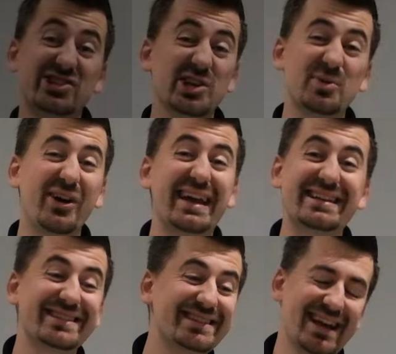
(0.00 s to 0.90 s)
Jesmonite
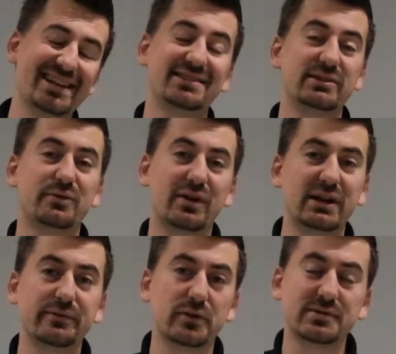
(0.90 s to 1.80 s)
isn't tested for
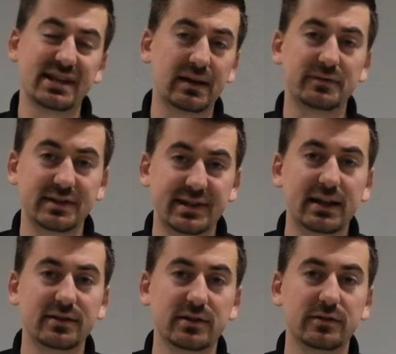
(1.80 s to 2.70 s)
any food safety
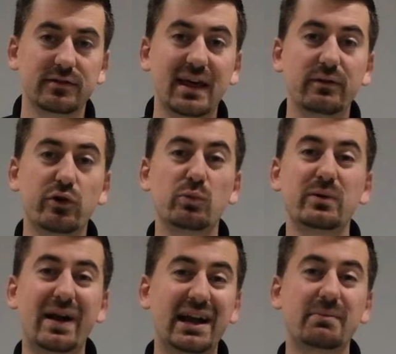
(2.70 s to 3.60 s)
standards, therefore we
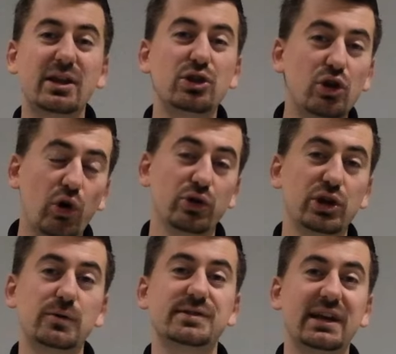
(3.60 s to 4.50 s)
recommend not
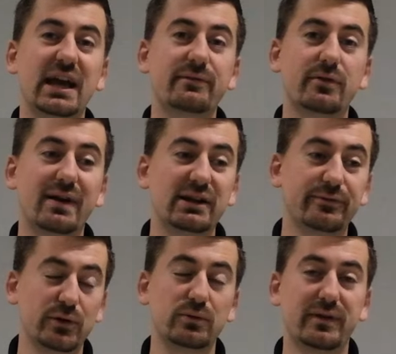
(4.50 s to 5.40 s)
using it for any
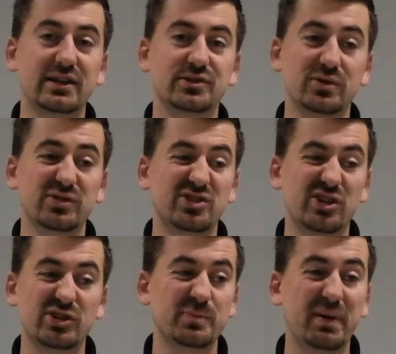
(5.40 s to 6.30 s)
food vessels
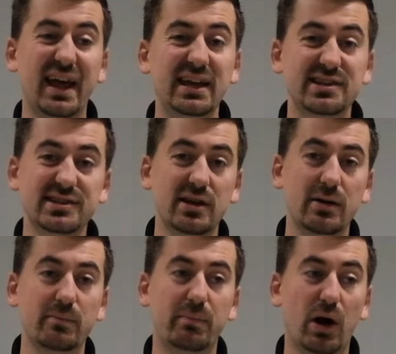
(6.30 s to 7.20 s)
such as plates,
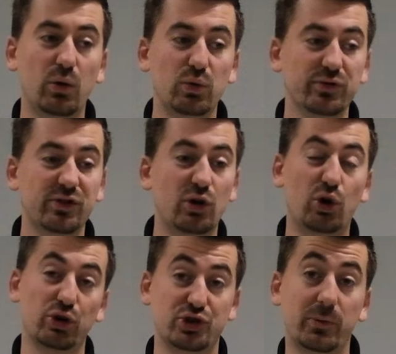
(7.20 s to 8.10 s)
bowls
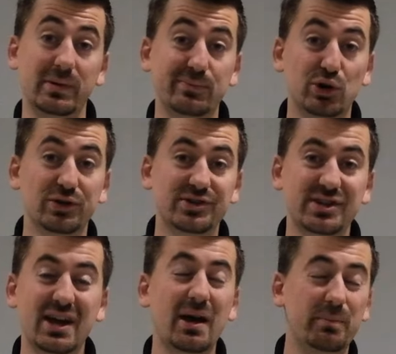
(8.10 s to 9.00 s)
or chopping
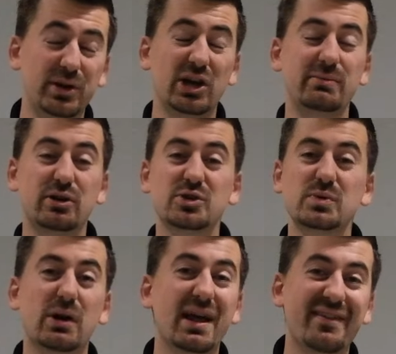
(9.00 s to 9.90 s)
boards, purely because we
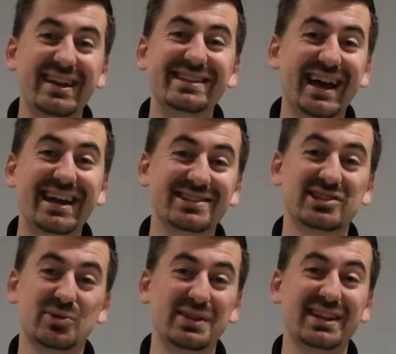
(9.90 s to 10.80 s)
don't have any data
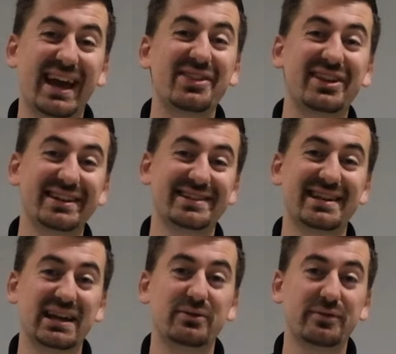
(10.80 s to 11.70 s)
to indicate that it's
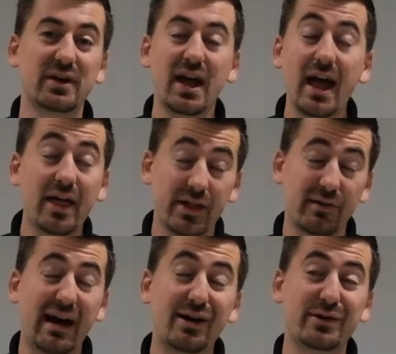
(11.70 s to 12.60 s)
safe. There
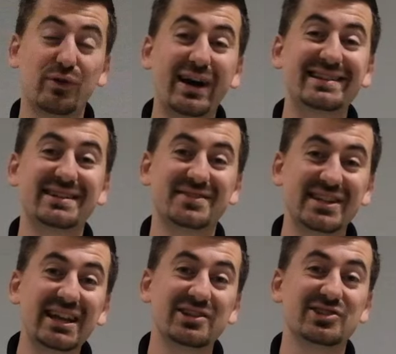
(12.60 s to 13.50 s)
are a variety of
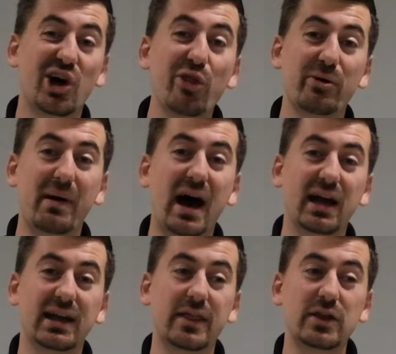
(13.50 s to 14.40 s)
sealants on the
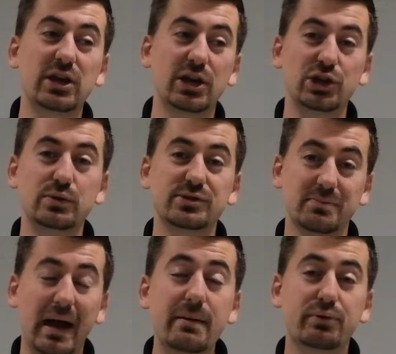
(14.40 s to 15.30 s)
market that you can use to
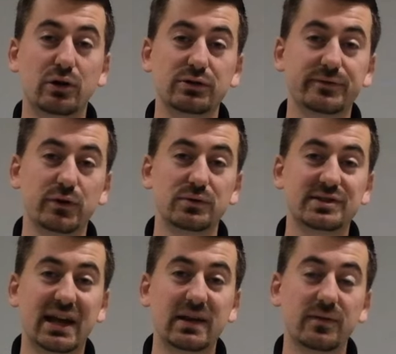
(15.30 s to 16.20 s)
make products food
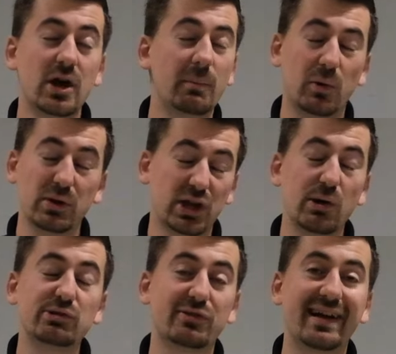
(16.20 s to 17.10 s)
safe, but we
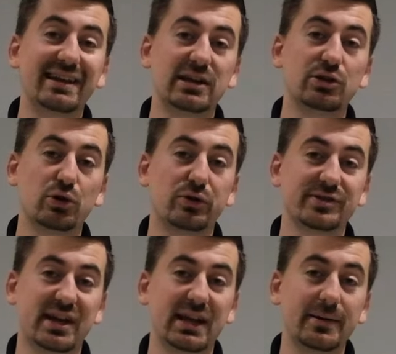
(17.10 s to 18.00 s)
don't directly
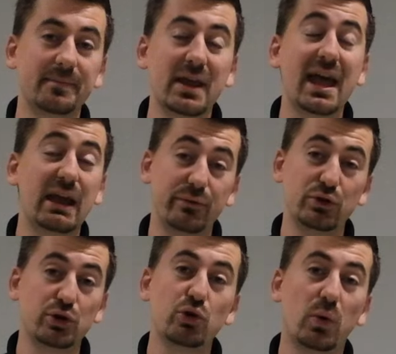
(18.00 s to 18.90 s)
endorse any. If you
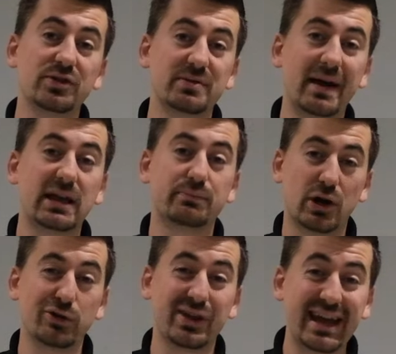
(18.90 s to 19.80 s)
do want to make a
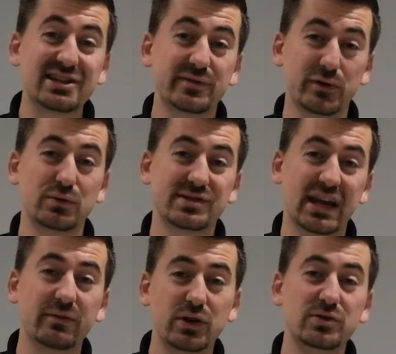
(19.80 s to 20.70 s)
product that is food
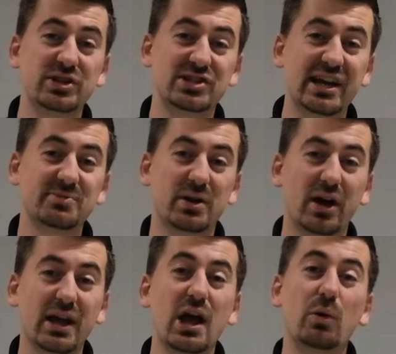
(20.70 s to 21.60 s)
safe using
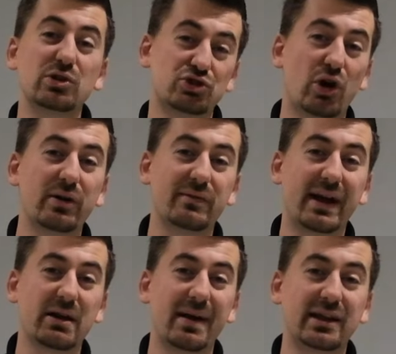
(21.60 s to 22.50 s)
Jesmonite, we strongly
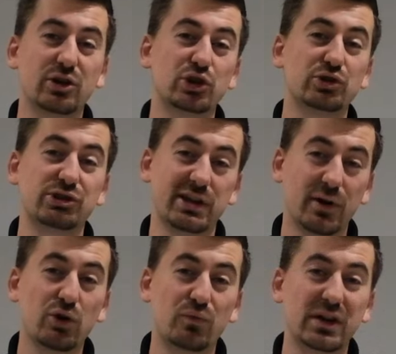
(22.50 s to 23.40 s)
recommend conducting
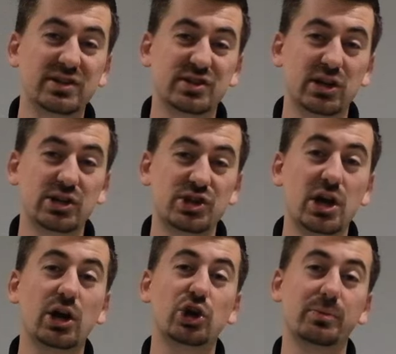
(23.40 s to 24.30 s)
your own research
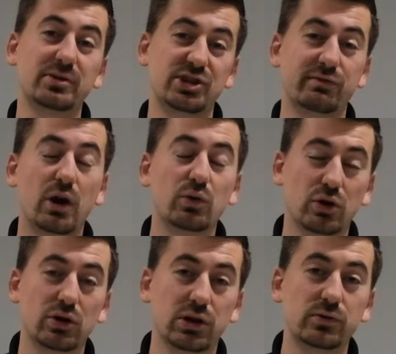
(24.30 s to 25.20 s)
and coming to your own
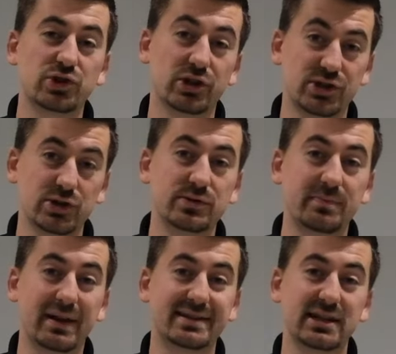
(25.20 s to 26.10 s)
conclusion on the
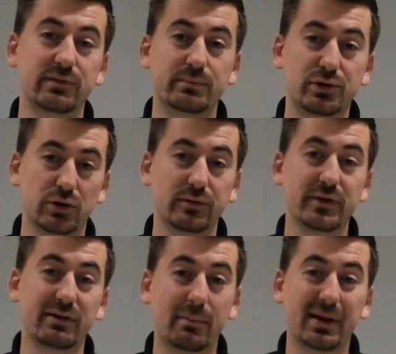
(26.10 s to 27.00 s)
suitability of the product
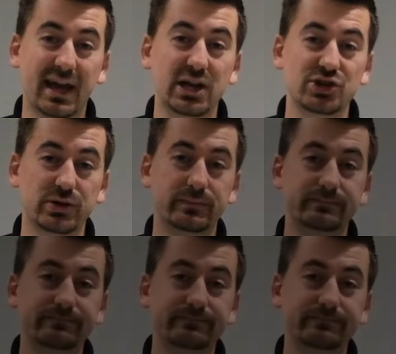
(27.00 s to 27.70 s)
for your application.